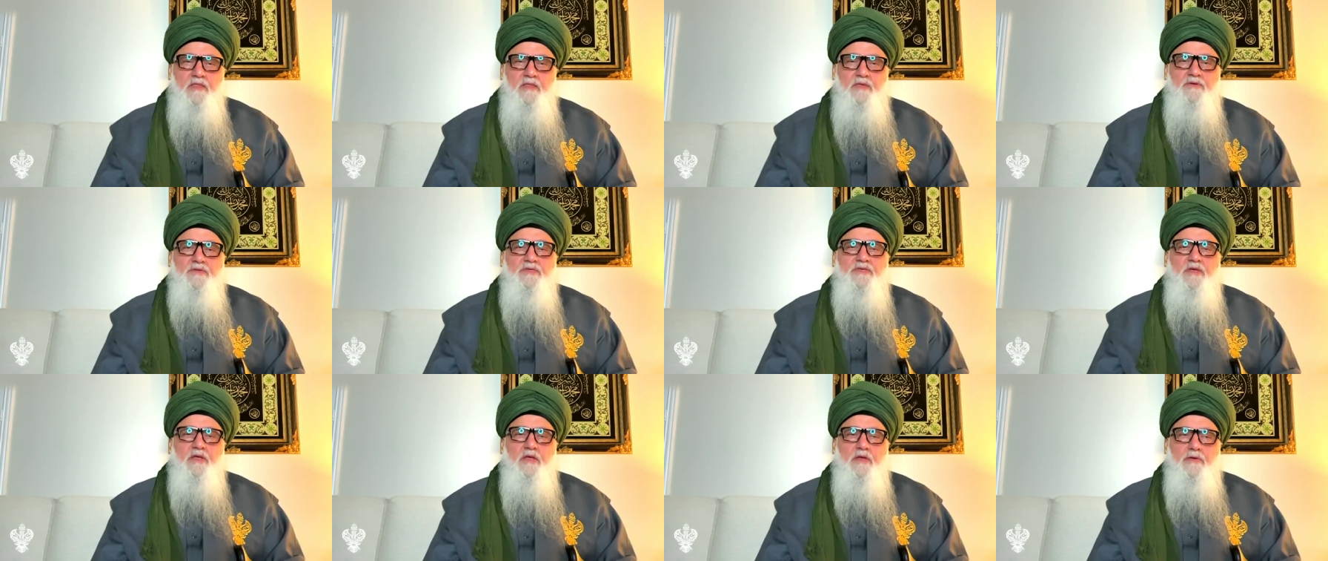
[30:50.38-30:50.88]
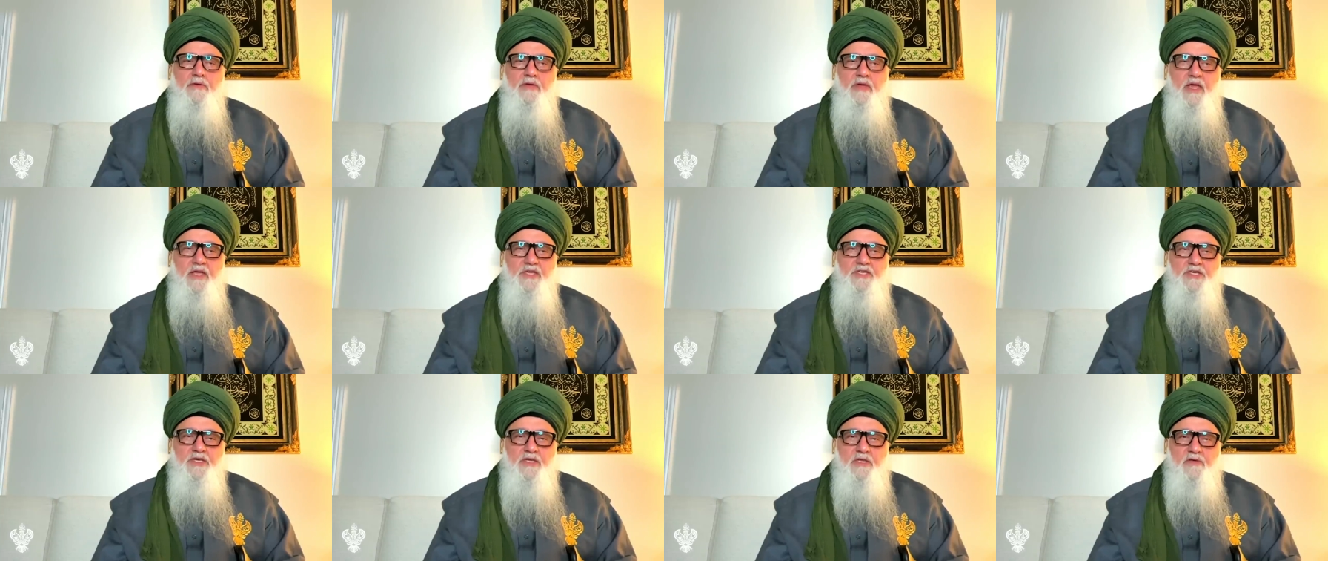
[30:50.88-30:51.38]
There's the
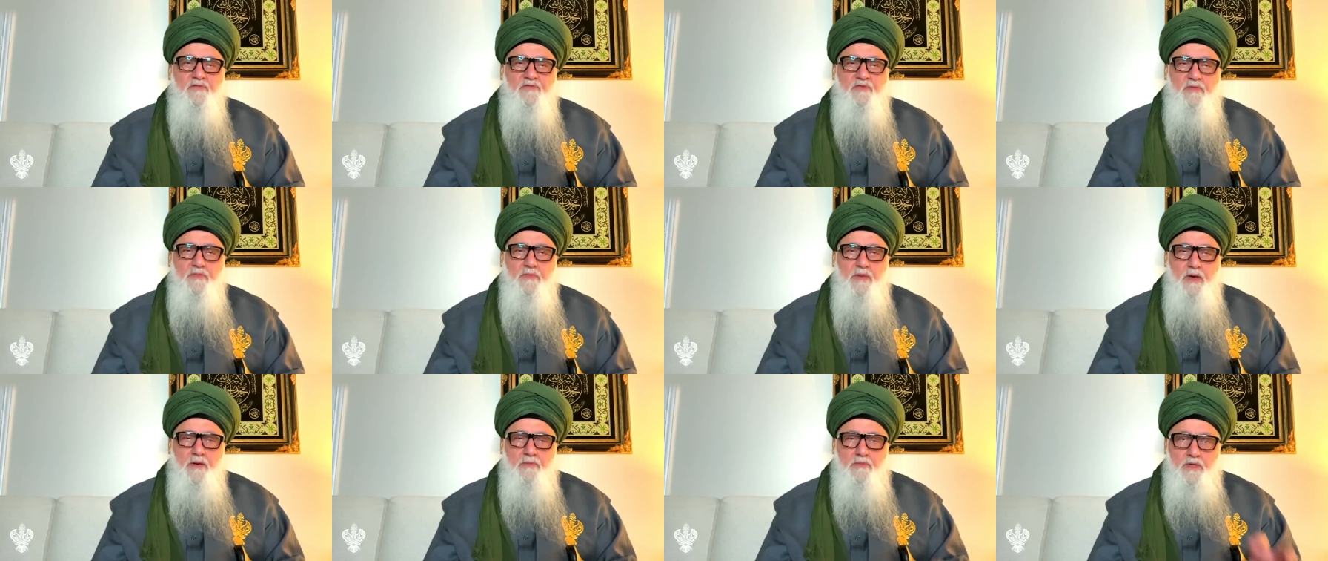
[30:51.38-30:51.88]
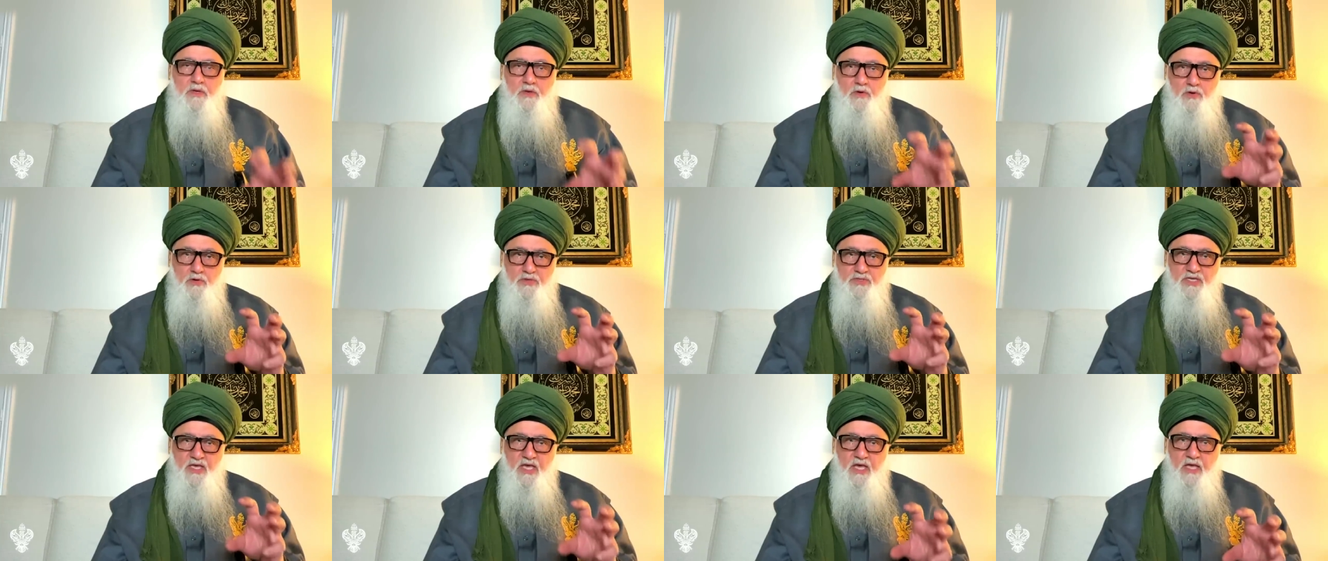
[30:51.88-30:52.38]
creation of Imam
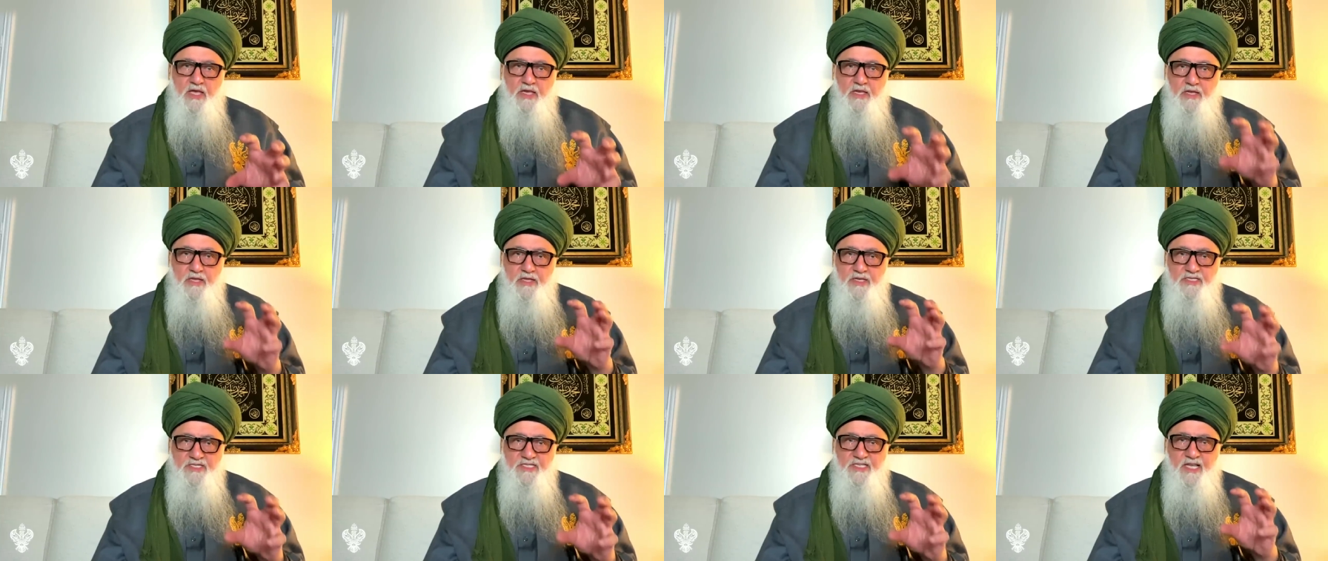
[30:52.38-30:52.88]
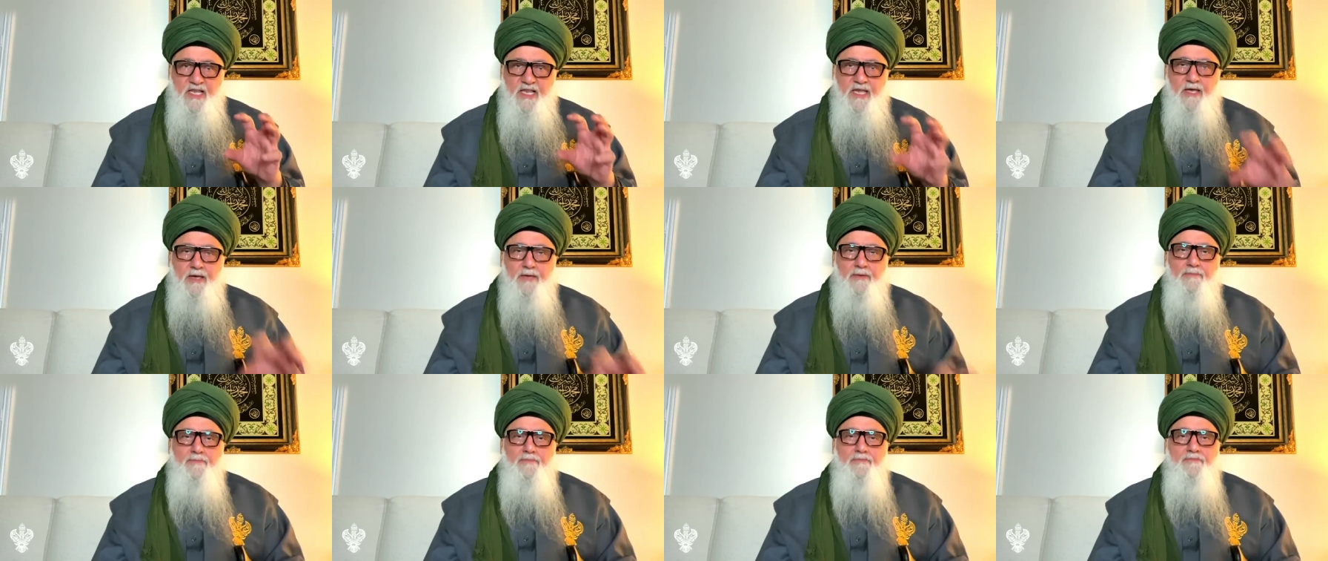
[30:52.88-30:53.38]

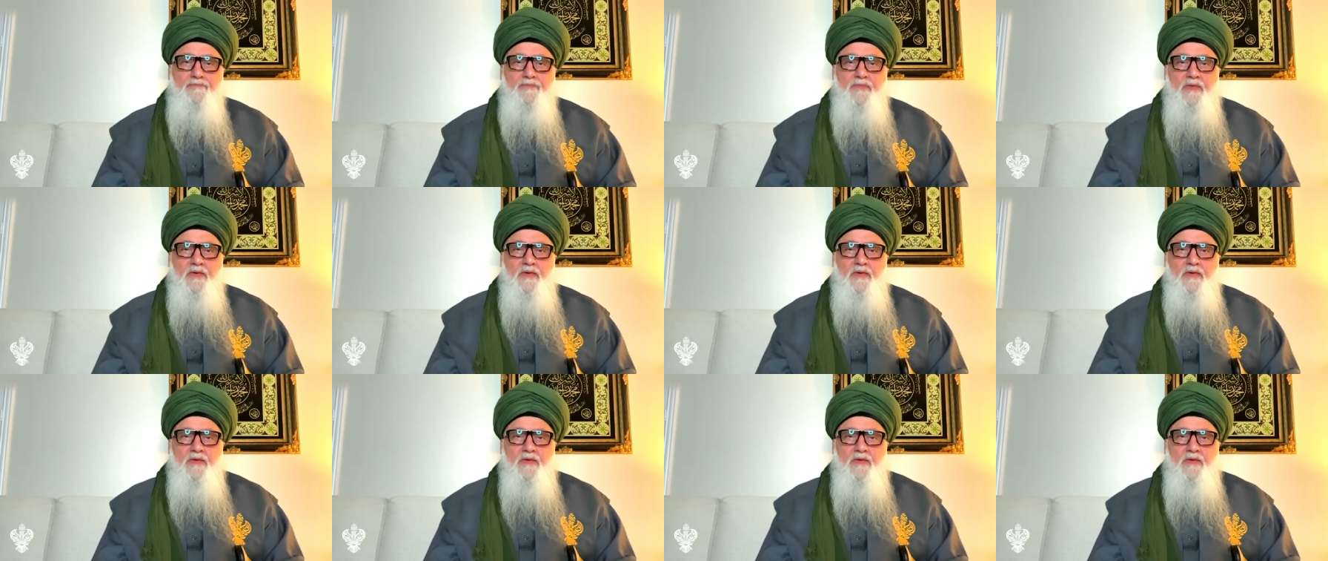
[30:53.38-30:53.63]
al-Hussain.